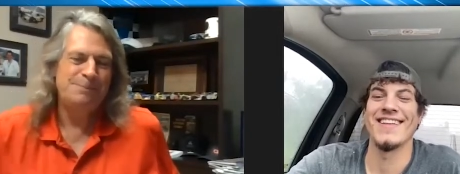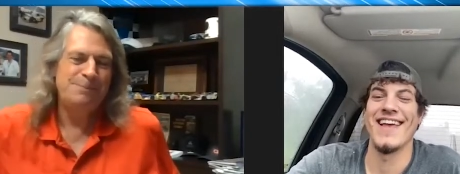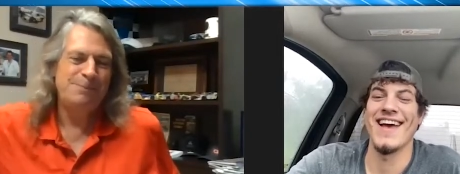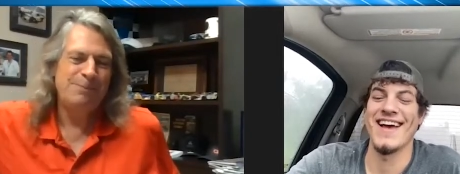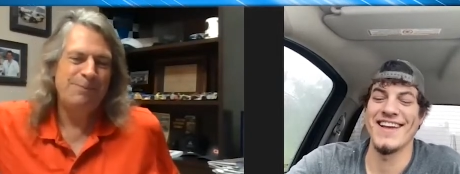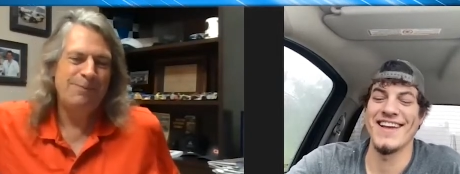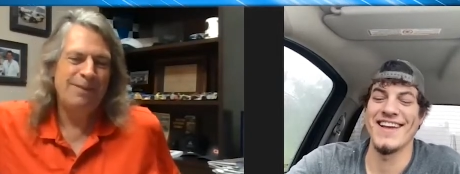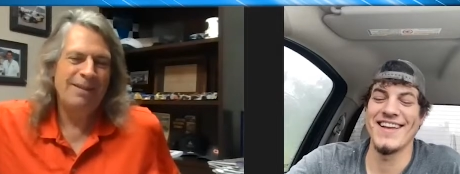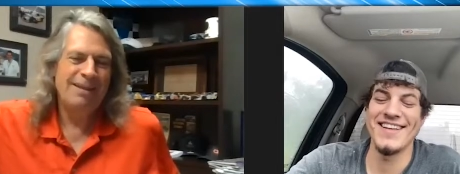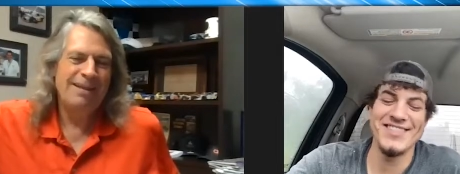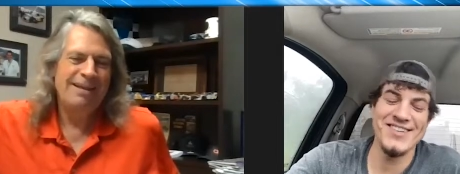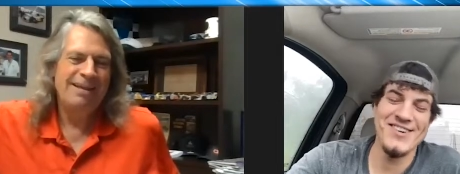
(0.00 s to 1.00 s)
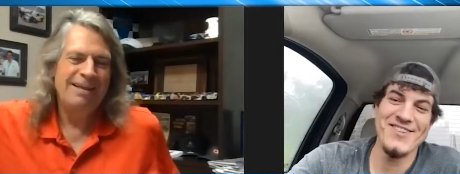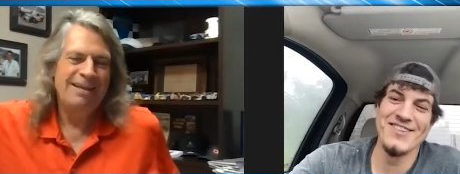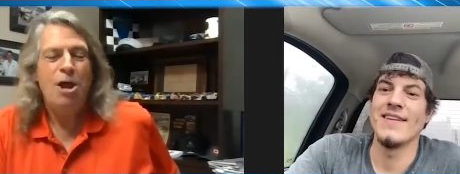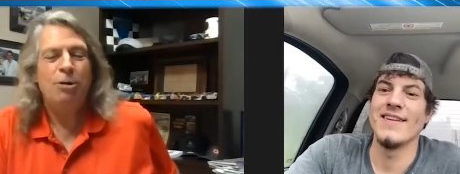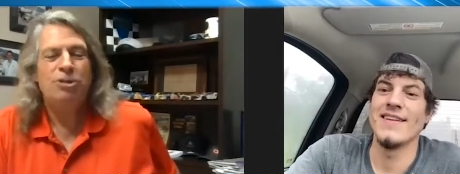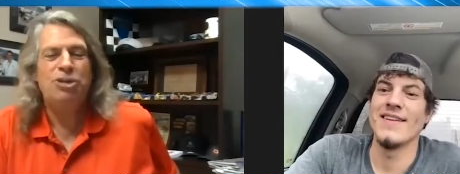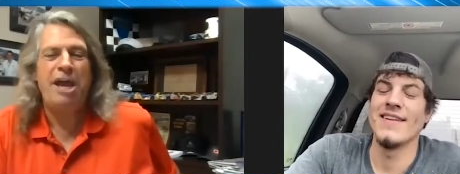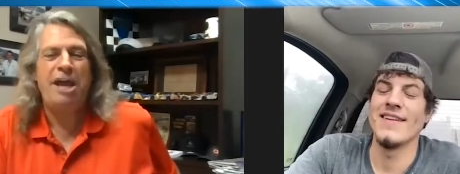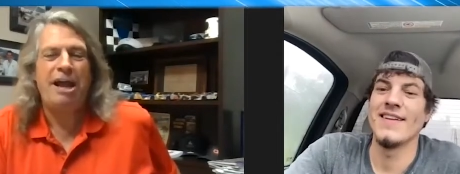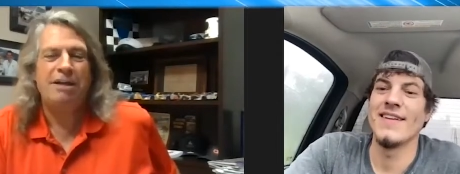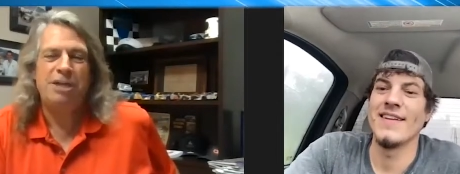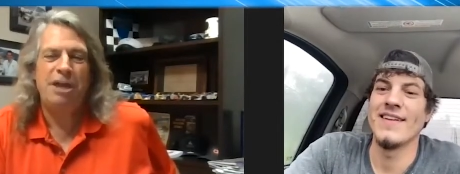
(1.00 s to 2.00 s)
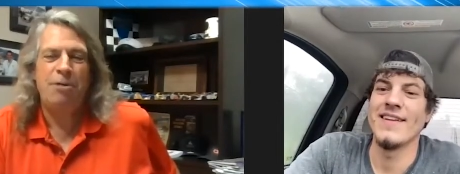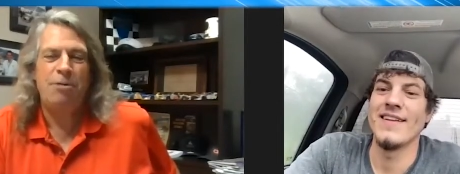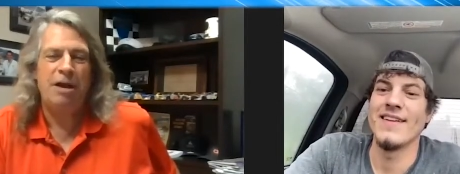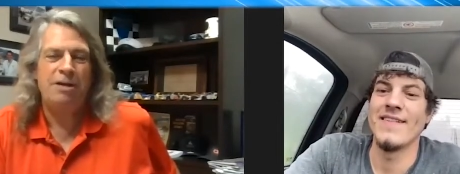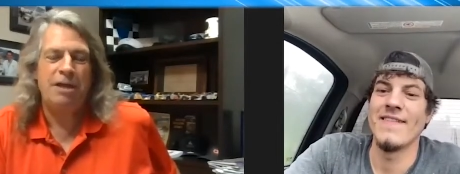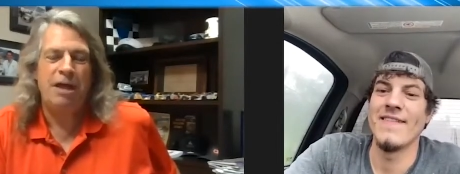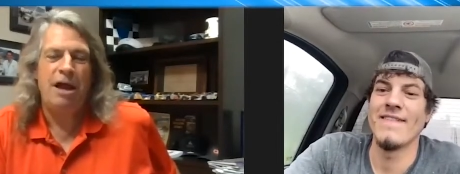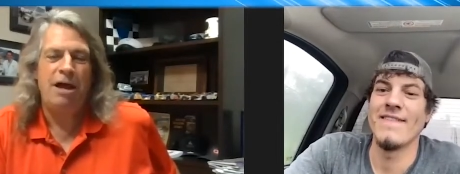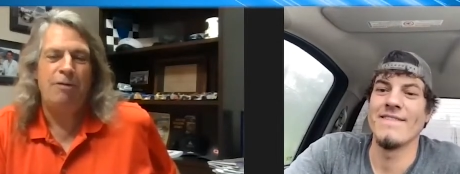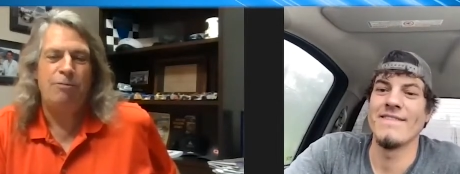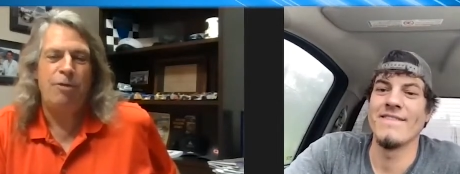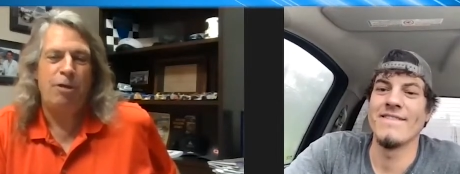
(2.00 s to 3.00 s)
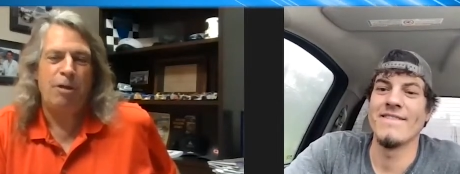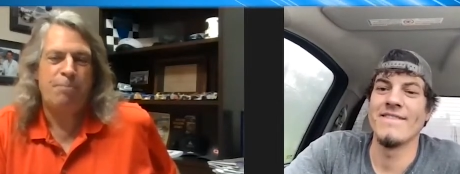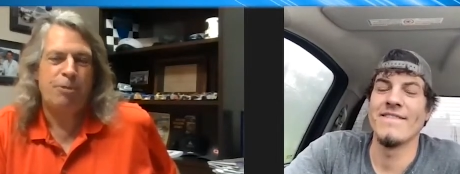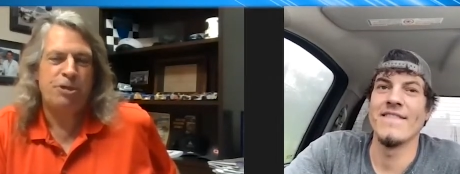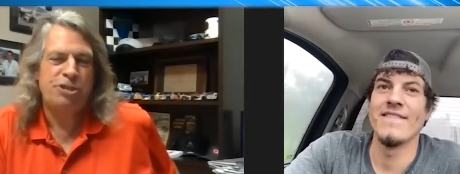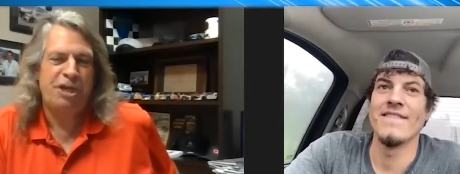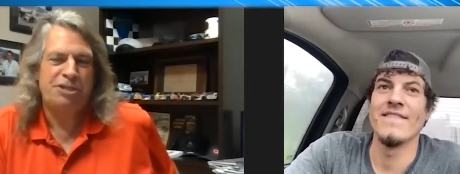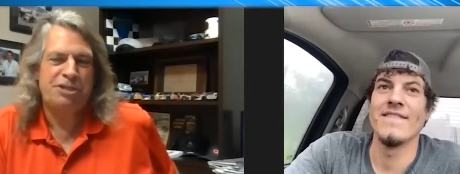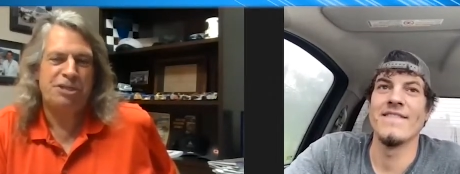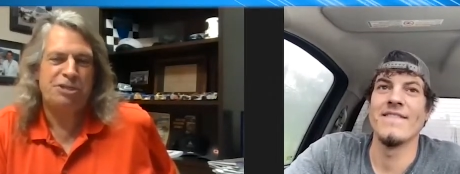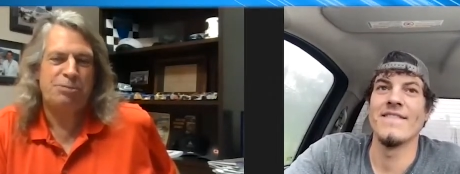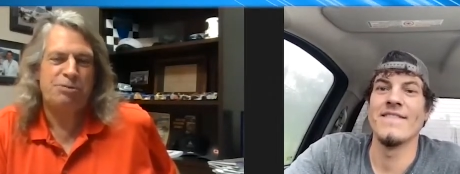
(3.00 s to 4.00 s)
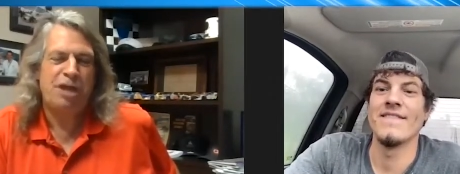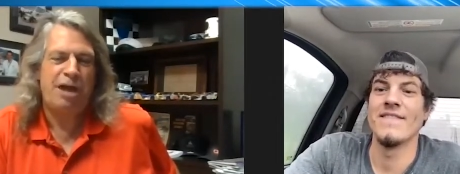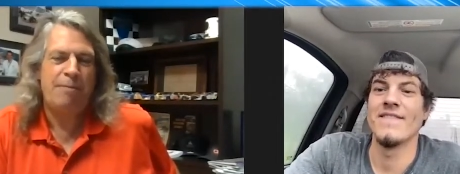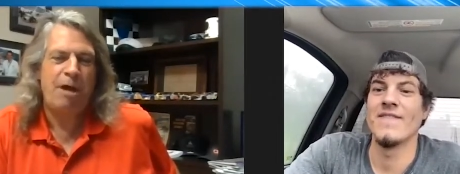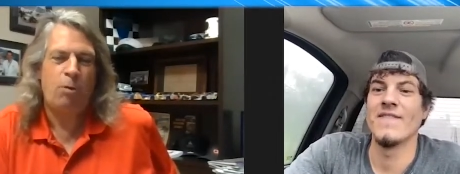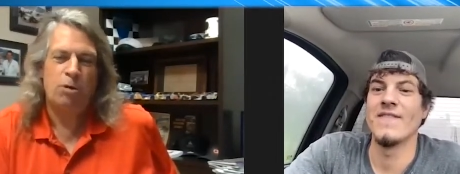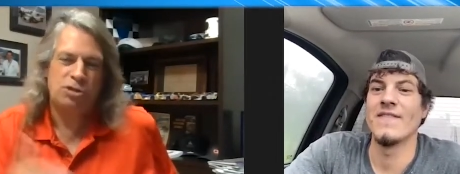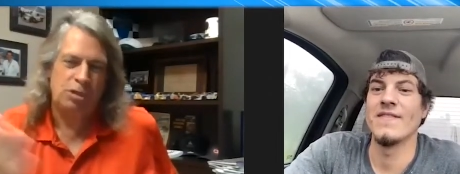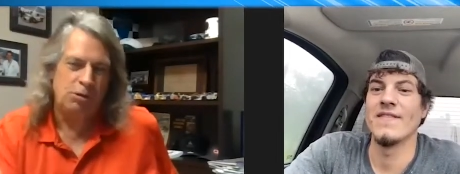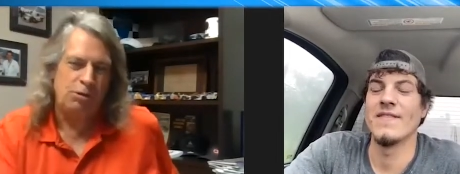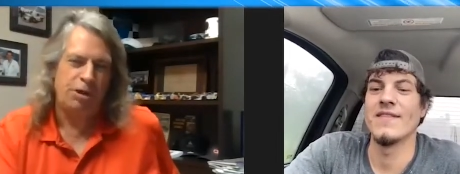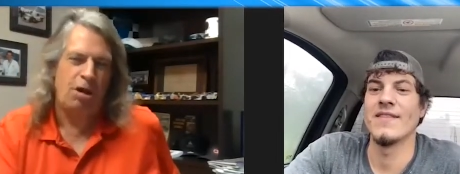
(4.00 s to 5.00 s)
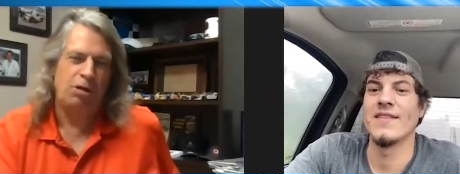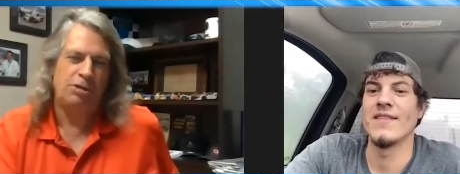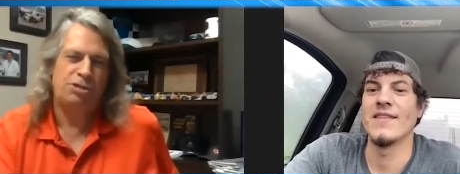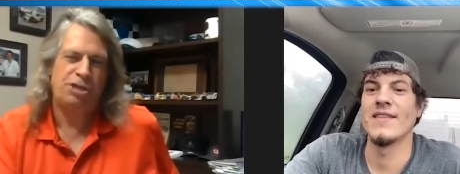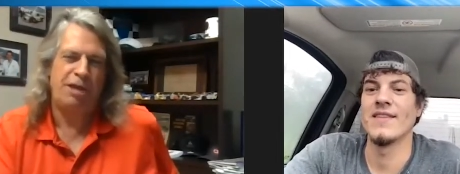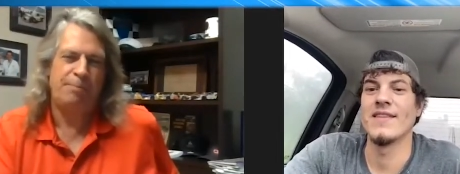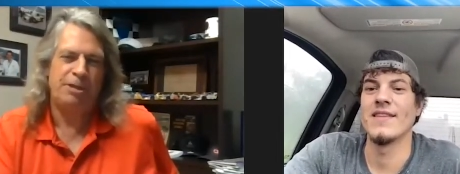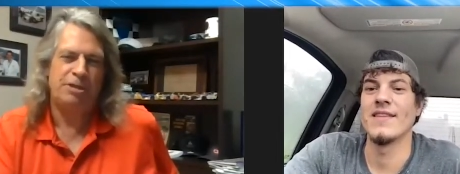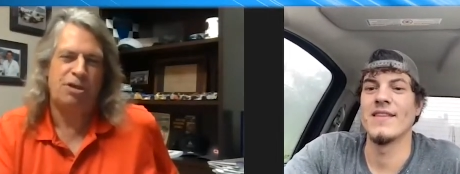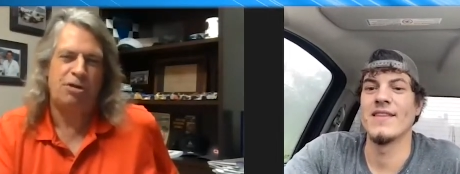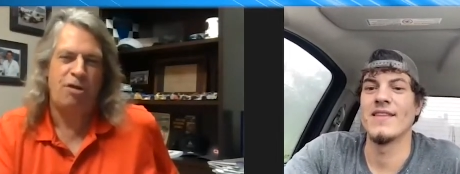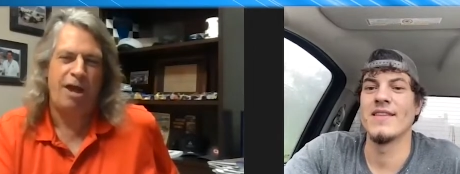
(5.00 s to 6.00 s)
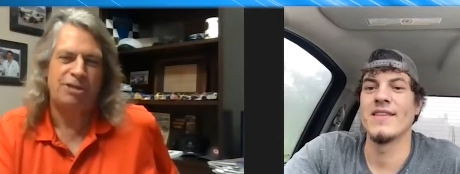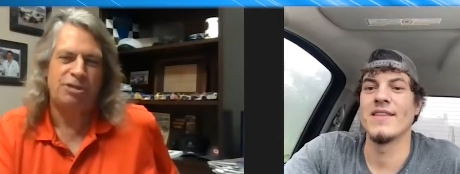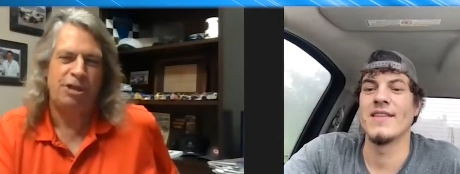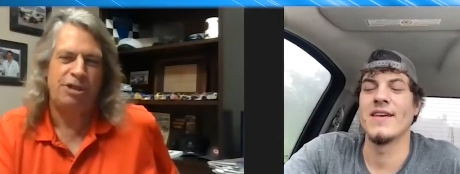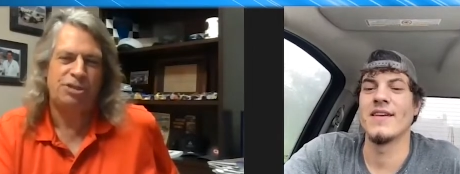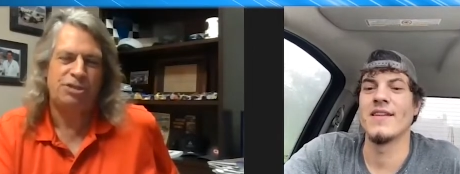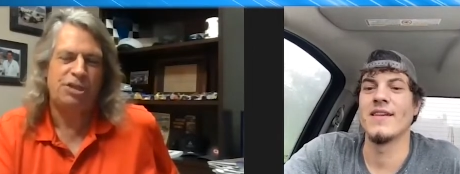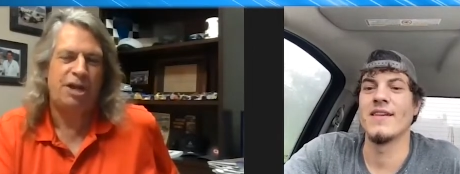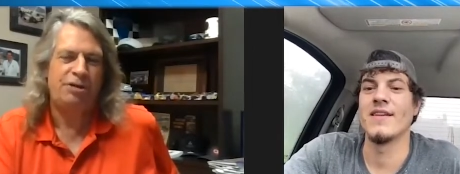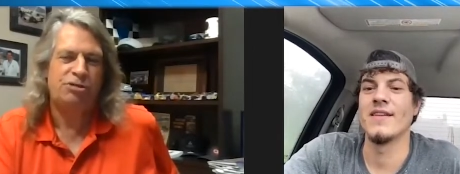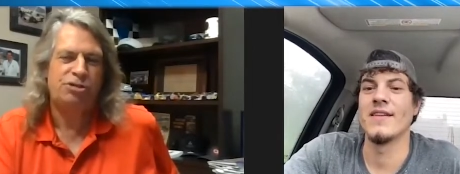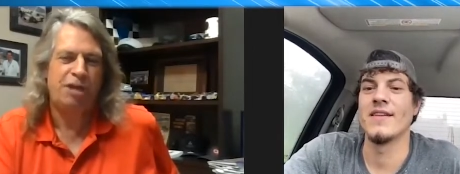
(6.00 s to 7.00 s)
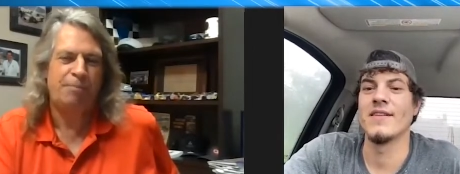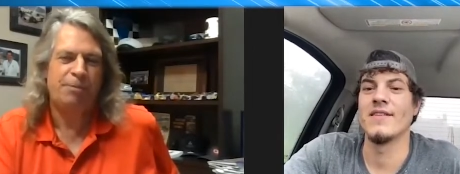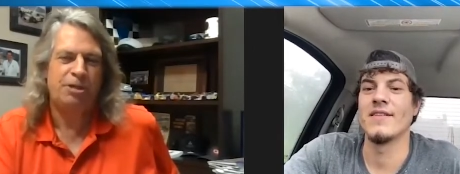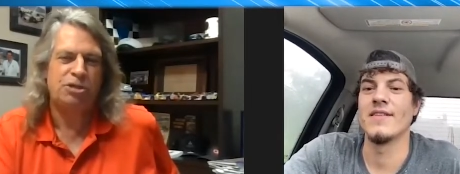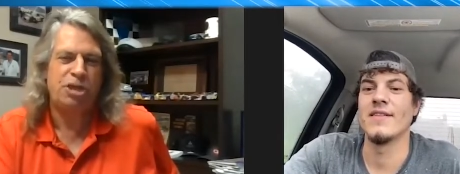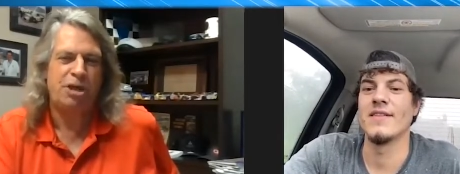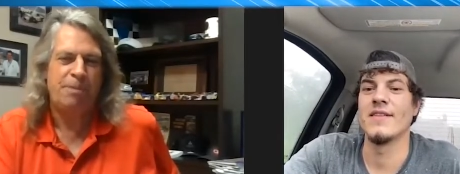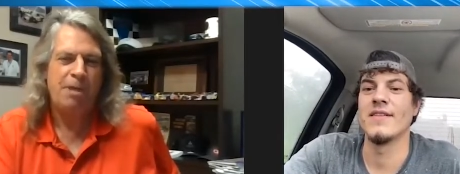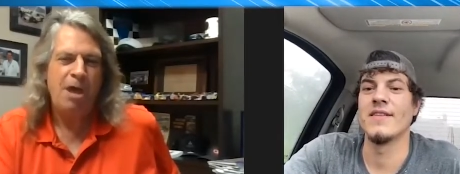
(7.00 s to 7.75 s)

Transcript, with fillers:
Speaker 1: Yeah, I guess so. Well, Jake, I'll tell you what, uh, really appreciate you taking some time out. We're saluting all the champions. Congratulations on your championship.